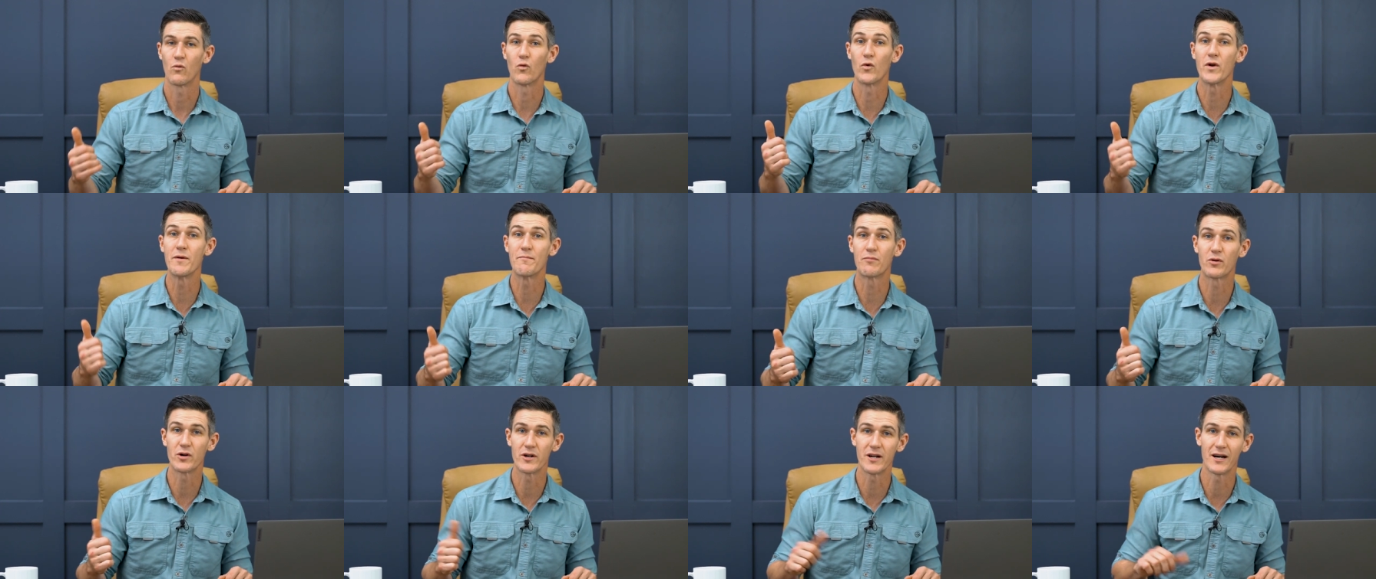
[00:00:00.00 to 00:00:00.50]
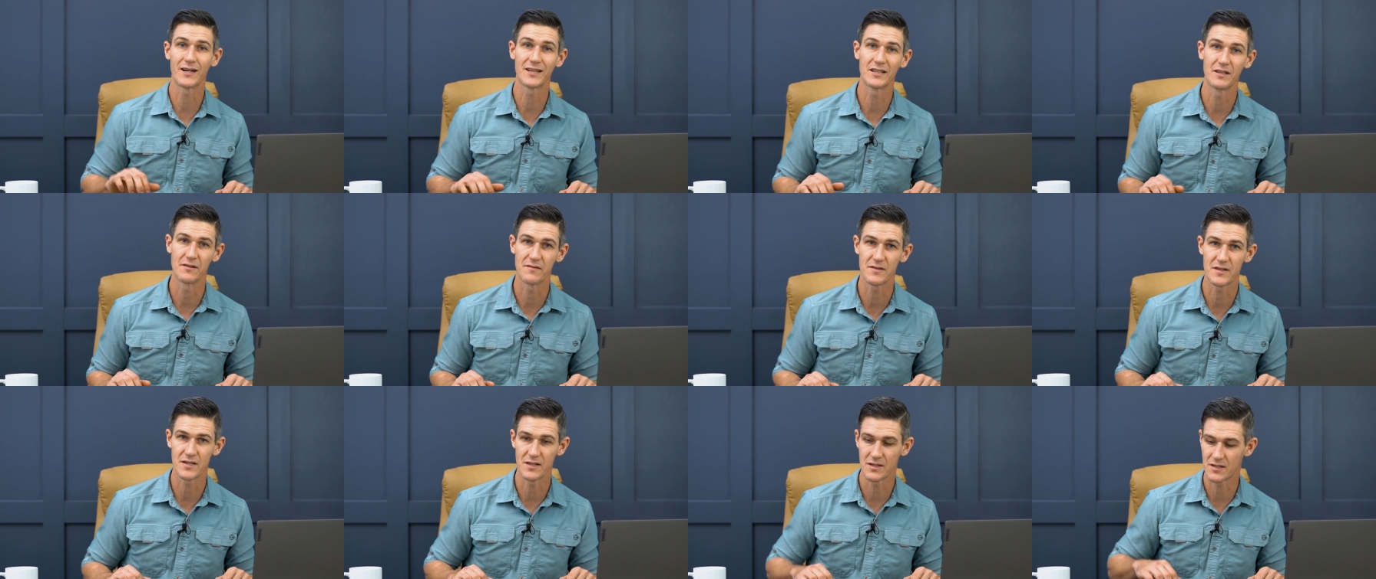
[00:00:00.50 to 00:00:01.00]

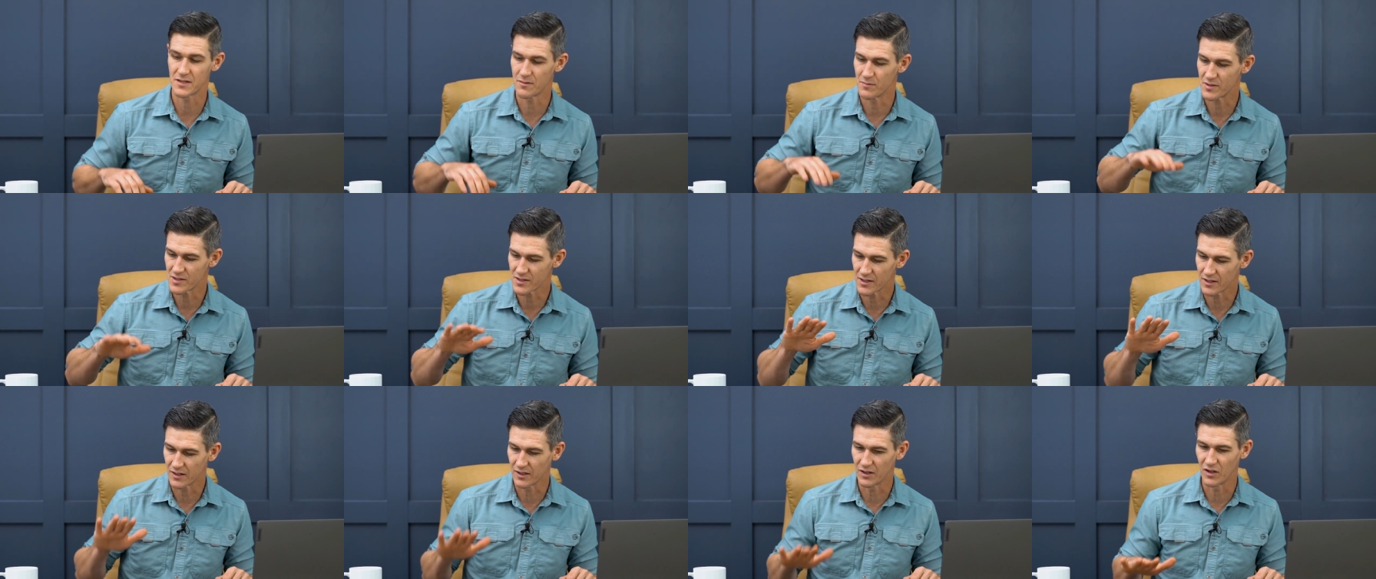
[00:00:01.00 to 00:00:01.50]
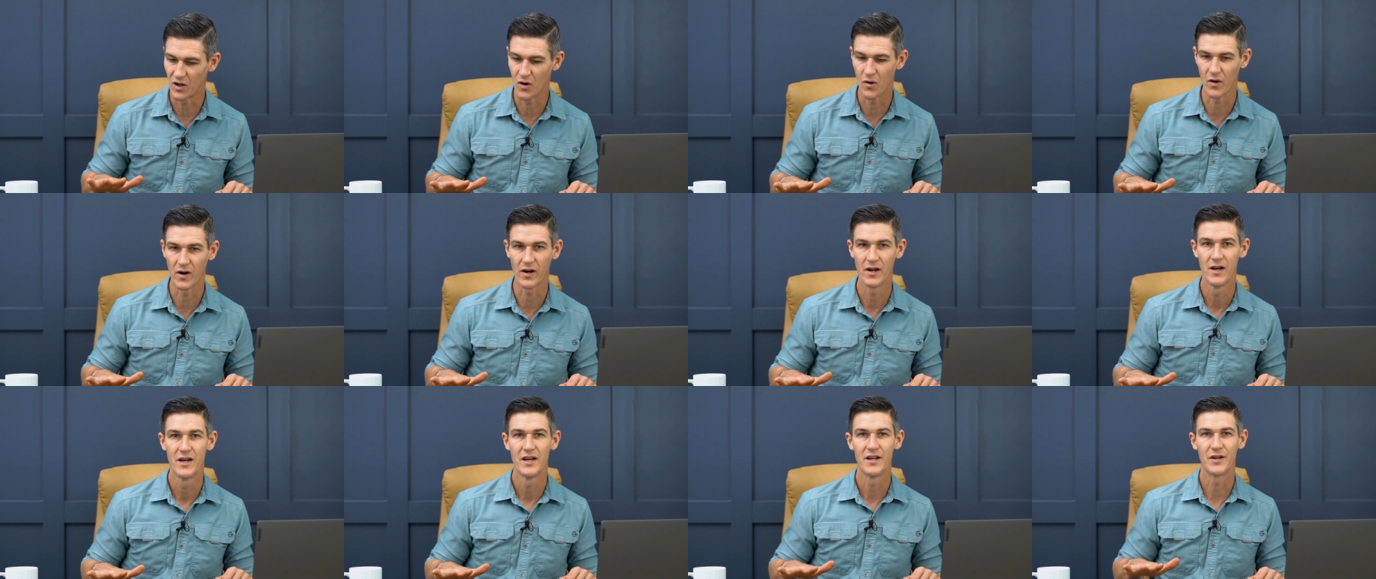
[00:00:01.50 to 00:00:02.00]
Reproductive system is gonna
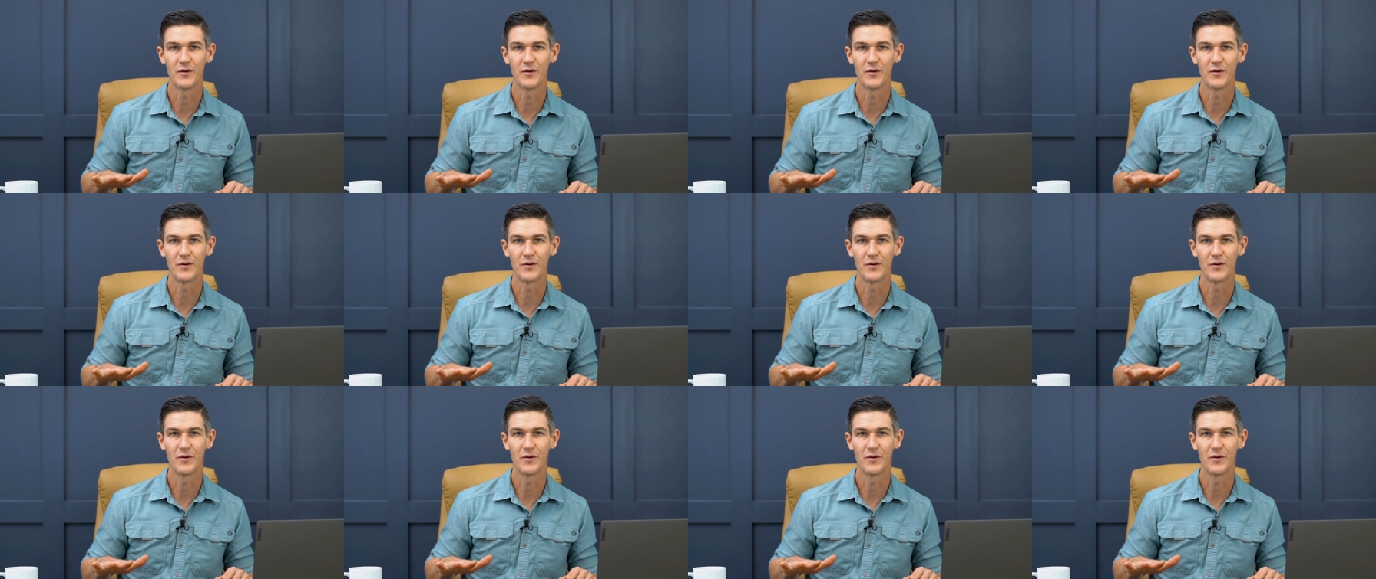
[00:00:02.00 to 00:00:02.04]
lower.